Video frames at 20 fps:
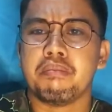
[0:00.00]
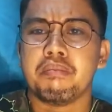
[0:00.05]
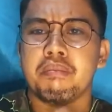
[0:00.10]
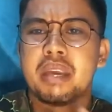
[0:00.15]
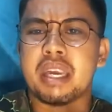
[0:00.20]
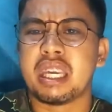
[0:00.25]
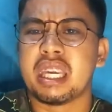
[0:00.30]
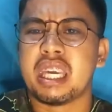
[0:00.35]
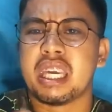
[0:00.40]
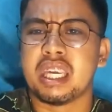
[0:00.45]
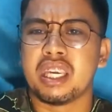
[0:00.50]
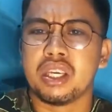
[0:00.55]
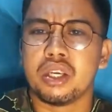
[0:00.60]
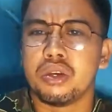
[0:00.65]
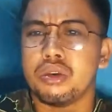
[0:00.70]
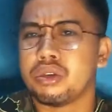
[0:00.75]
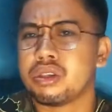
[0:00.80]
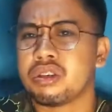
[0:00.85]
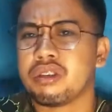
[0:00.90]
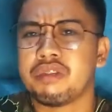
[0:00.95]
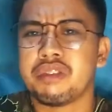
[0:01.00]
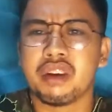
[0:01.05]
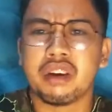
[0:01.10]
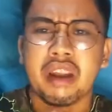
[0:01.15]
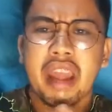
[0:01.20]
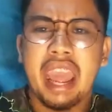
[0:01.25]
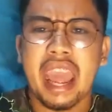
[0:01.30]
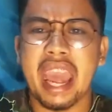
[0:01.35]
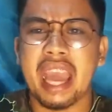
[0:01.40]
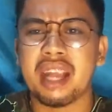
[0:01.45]
making use of your
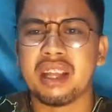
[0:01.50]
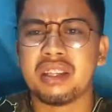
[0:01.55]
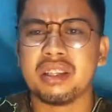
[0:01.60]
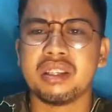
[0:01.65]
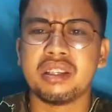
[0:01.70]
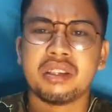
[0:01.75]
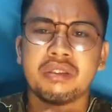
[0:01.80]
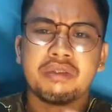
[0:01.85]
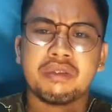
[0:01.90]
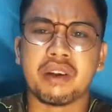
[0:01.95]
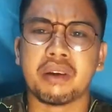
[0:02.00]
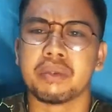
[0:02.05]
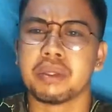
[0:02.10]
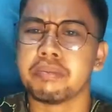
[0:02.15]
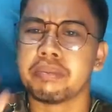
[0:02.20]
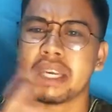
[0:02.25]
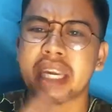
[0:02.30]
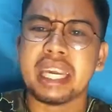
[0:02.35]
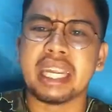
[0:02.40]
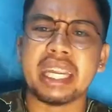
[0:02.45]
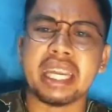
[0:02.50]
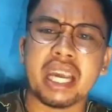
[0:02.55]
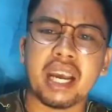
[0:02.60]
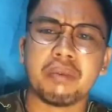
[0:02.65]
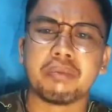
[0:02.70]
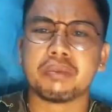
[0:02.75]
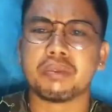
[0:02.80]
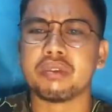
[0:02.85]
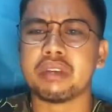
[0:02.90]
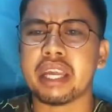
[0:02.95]
hands from the beginning
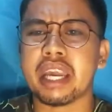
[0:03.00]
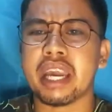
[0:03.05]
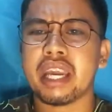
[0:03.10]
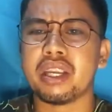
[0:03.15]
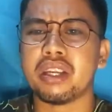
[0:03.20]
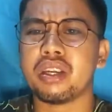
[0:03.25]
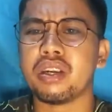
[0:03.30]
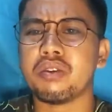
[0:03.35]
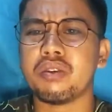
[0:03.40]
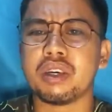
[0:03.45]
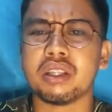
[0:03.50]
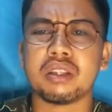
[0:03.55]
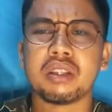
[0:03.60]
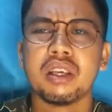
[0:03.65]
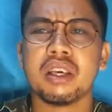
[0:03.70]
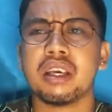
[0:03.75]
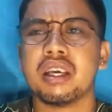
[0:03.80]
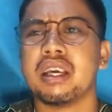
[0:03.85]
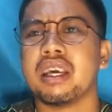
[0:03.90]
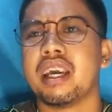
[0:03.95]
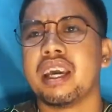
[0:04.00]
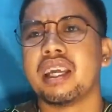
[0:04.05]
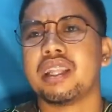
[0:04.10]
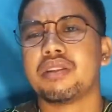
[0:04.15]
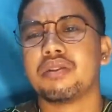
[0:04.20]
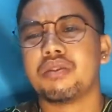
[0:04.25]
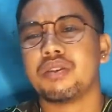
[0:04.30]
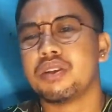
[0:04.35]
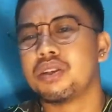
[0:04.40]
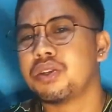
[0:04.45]
up to the end, you know what?
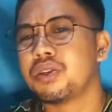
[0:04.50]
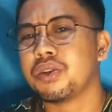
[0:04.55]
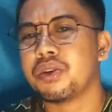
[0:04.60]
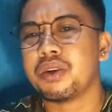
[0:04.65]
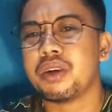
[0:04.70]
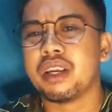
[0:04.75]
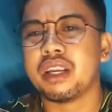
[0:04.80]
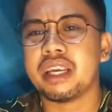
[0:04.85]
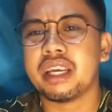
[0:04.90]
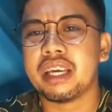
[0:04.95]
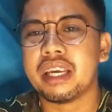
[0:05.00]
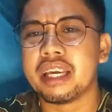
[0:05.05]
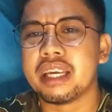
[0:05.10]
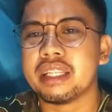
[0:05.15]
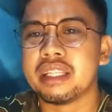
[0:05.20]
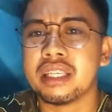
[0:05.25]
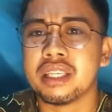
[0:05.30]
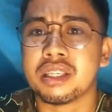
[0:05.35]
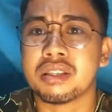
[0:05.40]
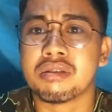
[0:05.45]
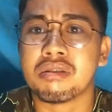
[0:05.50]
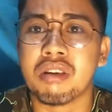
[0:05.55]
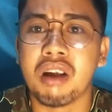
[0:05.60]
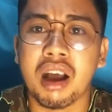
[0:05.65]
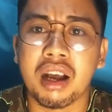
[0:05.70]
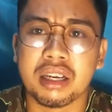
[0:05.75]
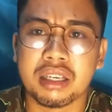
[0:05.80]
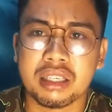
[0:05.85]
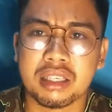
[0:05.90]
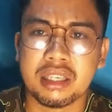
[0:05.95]
It could surely
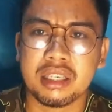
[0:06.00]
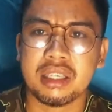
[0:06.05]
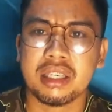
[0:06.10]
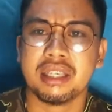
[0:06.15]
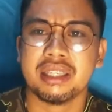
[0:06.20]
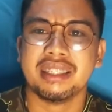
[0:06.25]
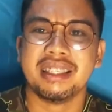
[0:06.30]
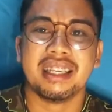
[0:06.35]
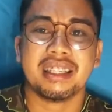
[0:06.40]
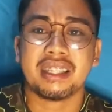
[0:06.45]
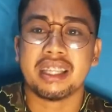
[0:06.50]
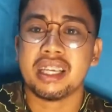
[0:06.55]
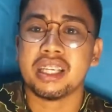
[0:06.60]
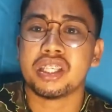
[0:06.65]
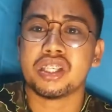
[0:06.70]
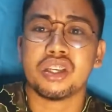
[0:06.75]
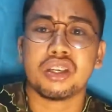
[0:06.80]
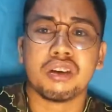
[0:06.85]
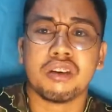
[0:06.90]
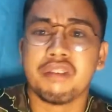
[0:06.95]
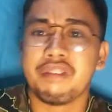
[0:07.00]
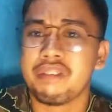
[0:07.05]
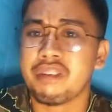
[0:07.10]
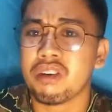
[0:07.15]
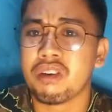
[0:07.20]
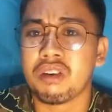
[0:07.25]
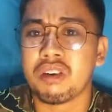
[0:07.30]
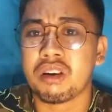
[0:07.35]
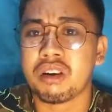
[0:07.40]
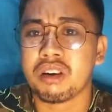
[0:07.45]
distract the attention of
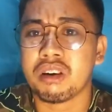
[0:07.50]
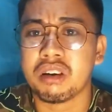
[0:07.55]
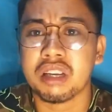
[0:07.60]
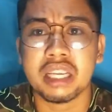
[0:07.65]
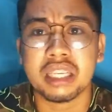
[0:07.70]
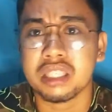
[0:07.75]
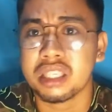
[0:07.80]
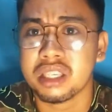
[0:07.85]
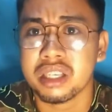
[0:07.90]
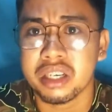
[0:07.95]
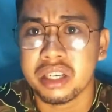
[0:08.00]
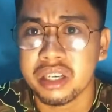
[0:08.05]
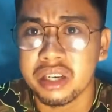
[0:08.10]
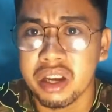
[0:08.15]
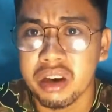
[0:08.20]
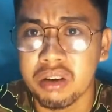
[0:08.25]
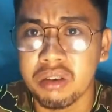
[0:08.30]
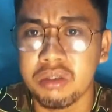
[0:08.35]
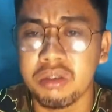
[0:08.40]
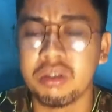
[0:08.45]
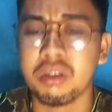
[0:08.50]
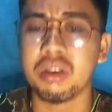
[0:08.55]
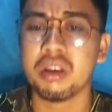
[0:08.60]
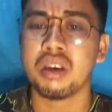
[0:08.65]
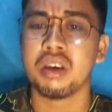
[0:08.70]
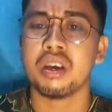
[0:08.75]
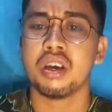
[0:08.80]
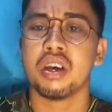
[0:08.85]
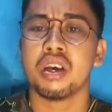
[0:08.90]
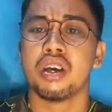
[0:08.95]
your listener, you know.
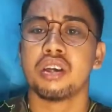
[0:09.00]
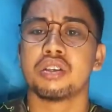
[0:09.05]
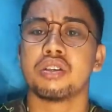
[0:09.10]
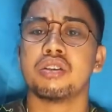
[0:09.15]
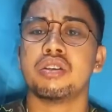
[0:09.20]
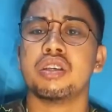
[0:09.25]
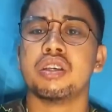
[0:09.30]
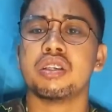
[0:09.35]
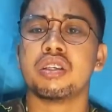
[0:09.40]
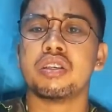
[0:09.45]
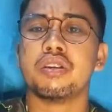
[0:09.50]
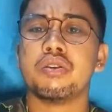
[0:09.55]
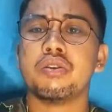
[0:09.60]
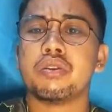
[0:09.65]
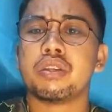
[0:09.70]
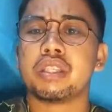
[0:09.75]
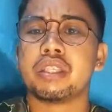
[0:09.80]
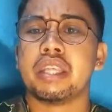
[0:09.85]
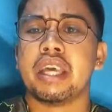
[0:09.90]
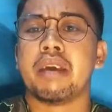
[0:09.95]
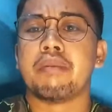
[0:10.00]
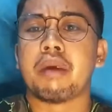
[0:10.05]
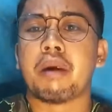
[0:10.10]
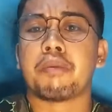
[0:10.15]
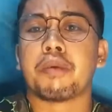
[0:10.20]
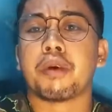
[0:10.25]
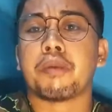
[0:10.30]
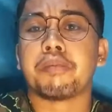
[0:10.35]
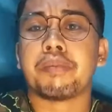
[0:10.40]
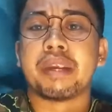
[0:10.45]
So just use them
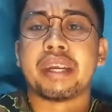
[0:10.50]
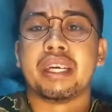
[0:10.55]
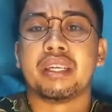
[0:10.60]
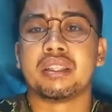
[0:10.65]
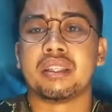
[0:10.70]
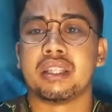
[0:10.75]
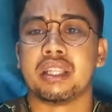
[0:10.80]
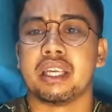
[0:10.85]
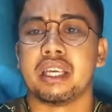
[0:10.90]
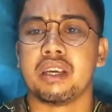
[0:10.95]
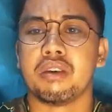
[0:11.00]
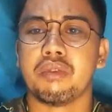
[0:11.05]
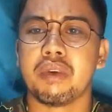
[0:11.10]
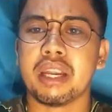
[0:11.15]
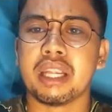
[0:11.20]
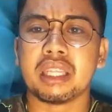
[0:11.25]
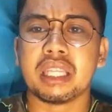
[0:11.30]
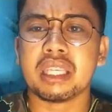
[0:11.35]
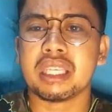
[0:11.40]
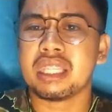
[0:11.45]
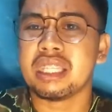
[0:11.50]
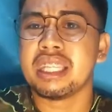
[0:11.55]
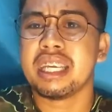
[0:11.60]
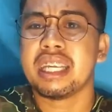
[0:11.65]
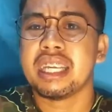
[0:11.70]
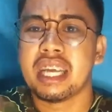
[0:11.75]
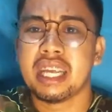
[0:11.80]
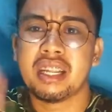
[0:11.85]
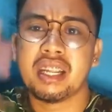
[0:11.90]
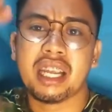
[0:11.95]
appropriately when it is
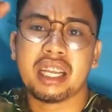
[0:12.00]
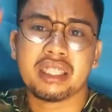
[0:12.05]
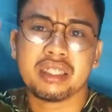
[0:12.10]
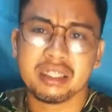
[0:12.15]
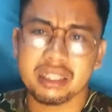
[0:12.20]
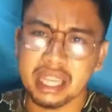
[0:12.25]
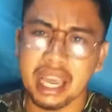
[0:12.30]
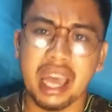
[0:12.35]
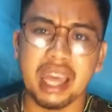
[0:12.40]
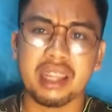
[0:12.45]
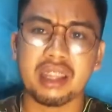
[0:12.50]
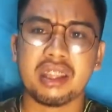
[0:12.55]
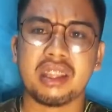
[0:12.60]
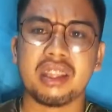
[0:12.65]
needed, like that.